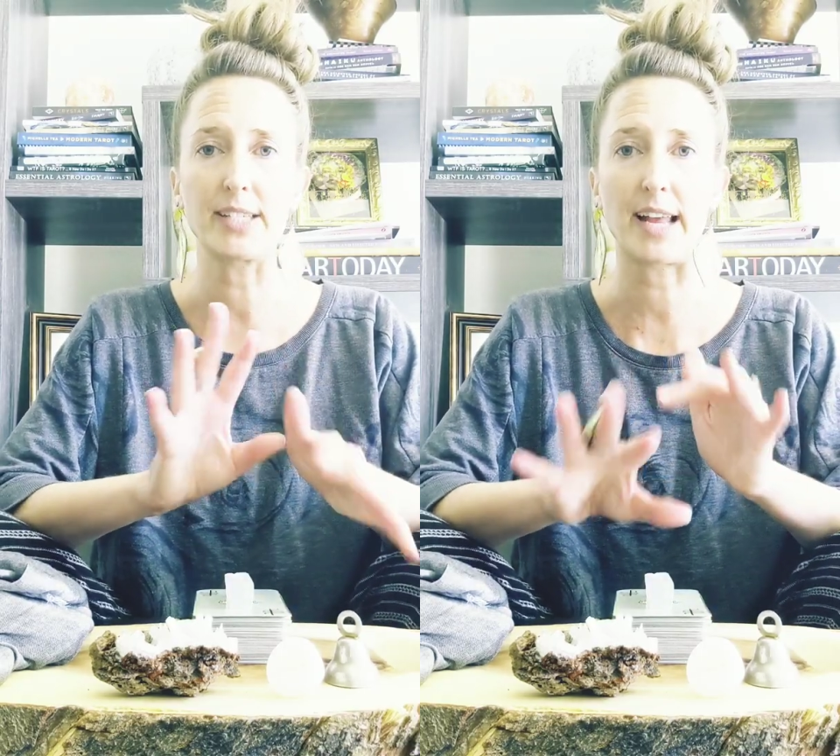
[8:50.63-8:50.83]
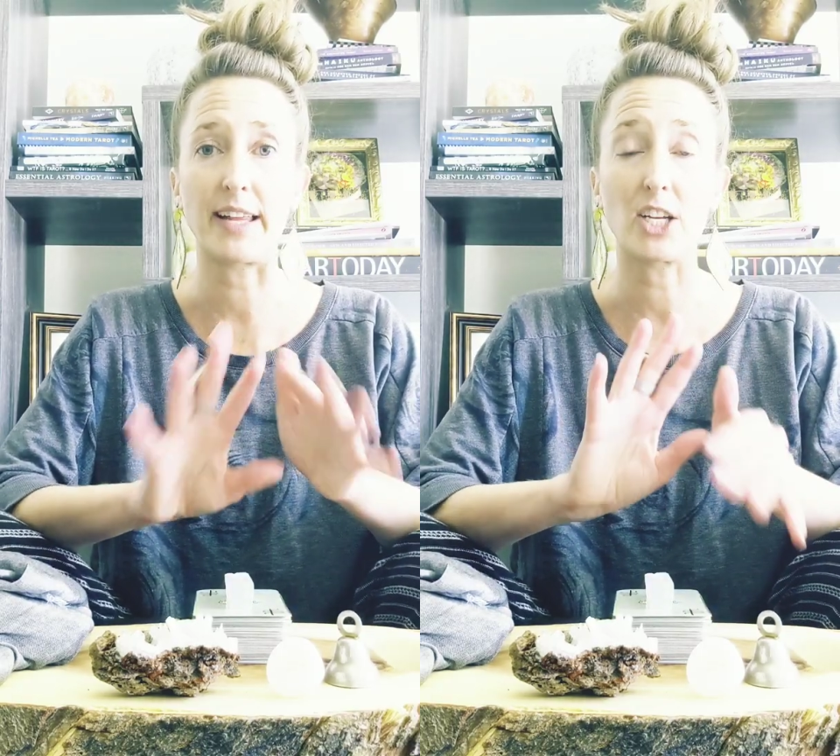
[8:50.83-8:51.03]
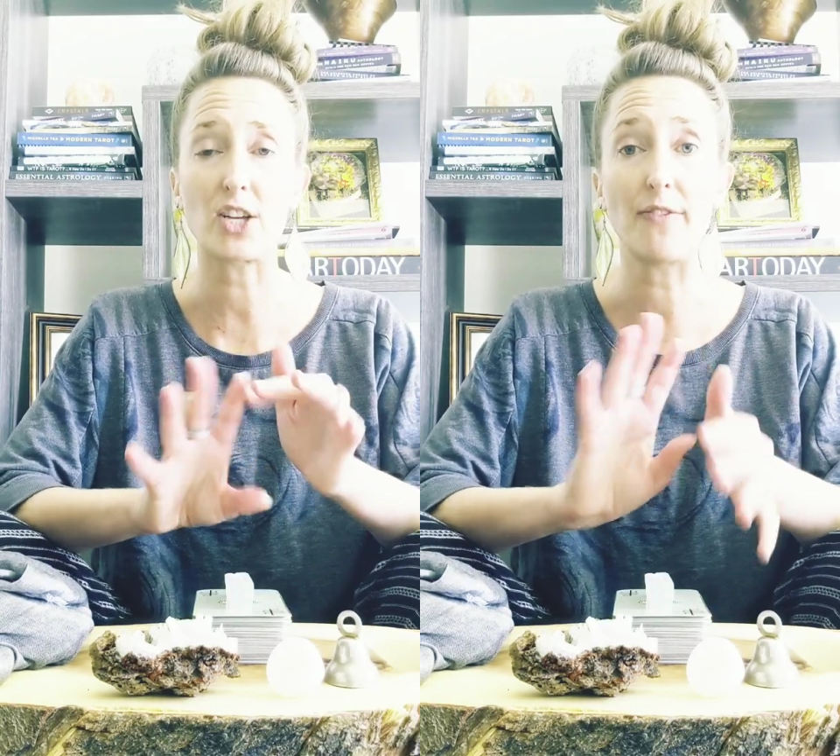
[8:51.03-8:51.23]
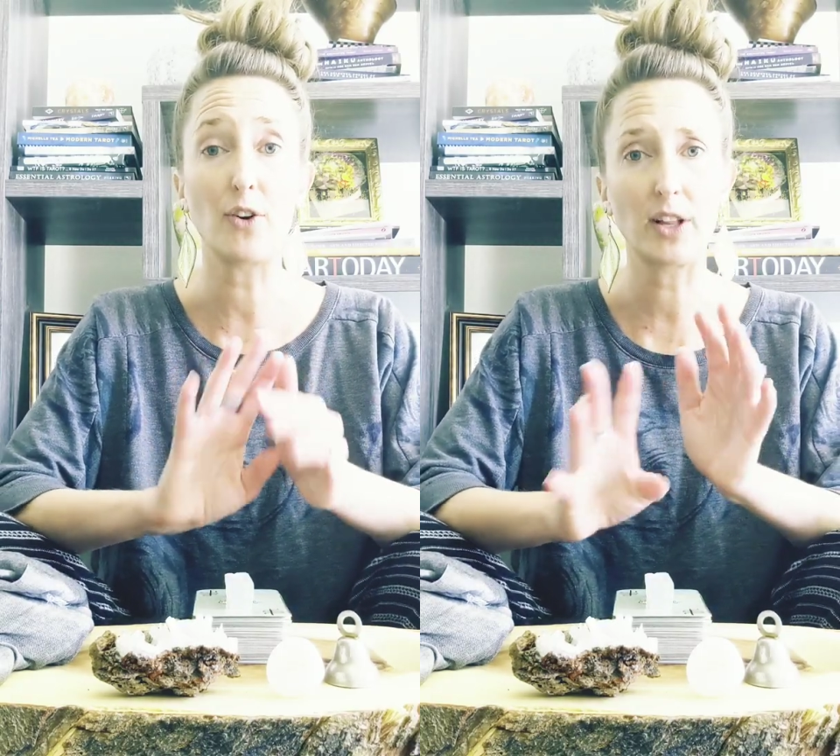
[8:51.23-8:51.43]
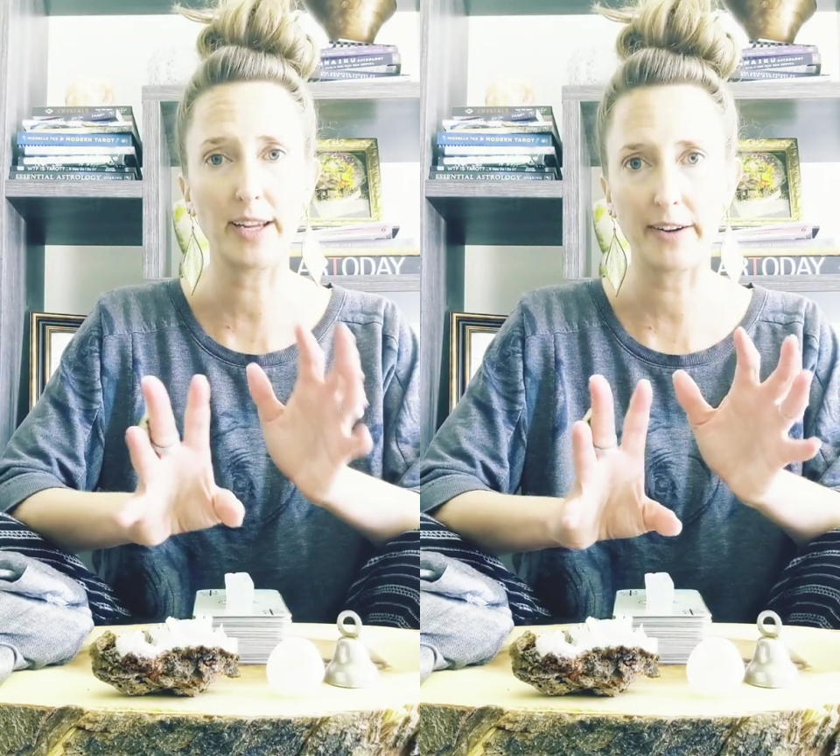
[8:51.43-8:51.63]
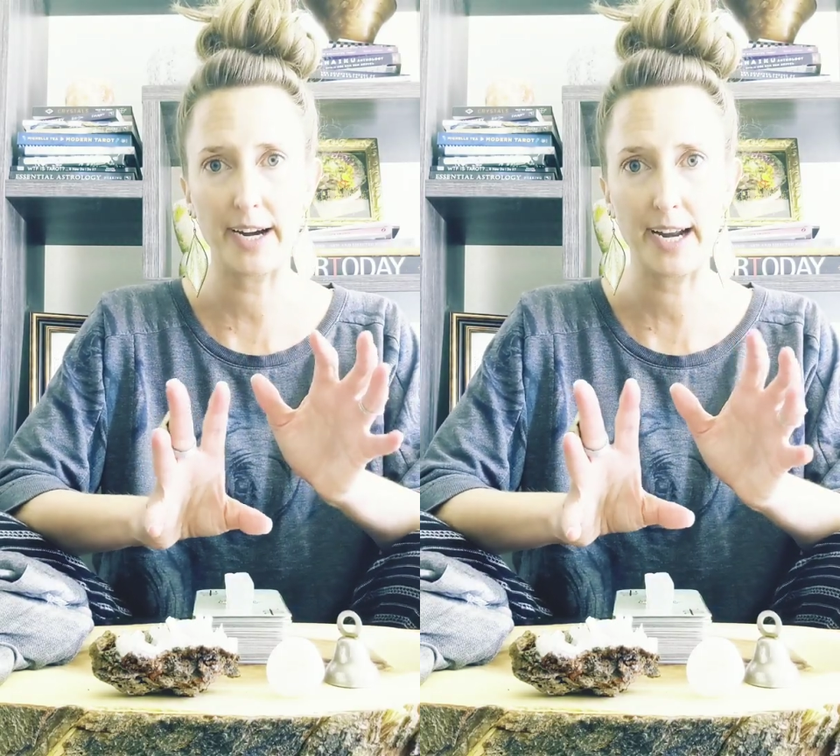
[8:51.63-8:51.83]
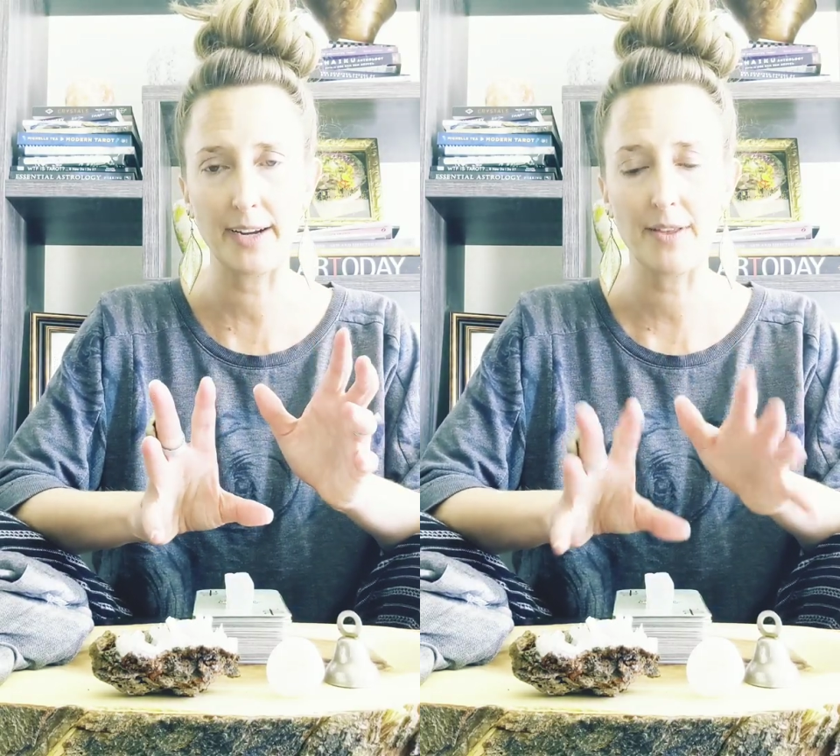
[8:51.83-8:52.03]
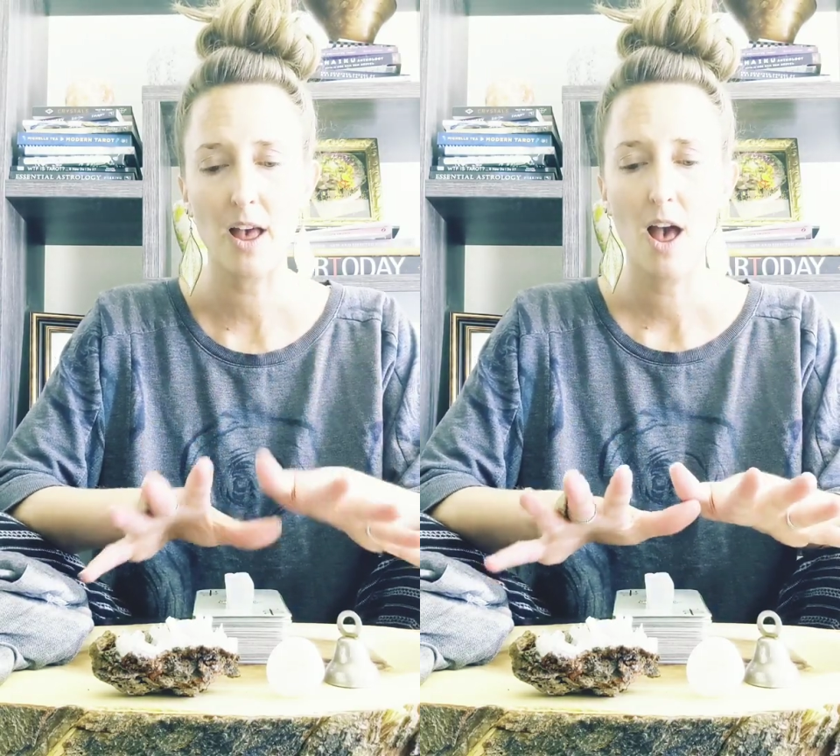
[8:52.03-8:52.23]
just kind of like a shuffle
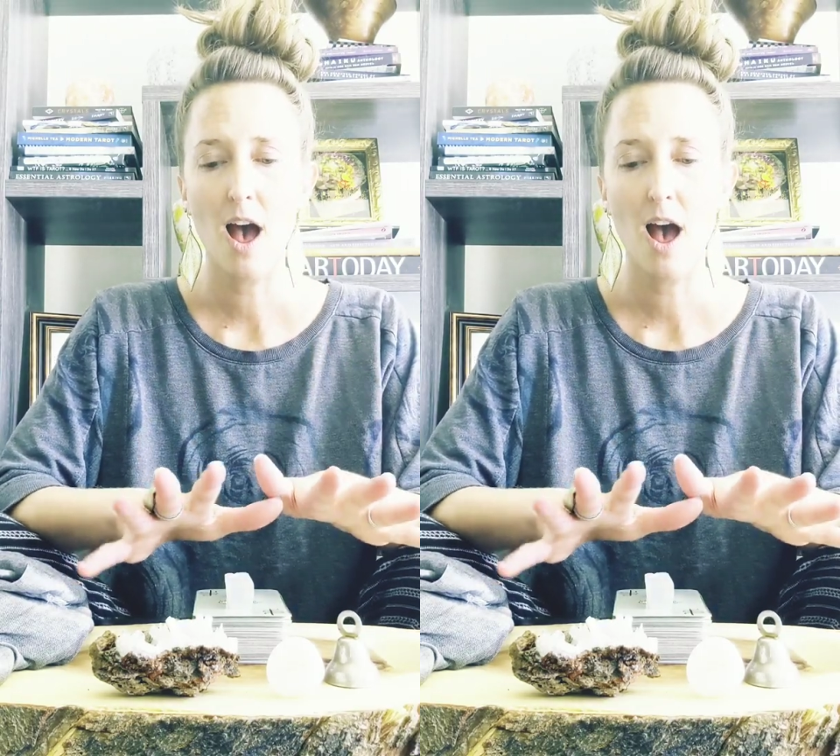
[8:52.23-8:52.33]
clearing.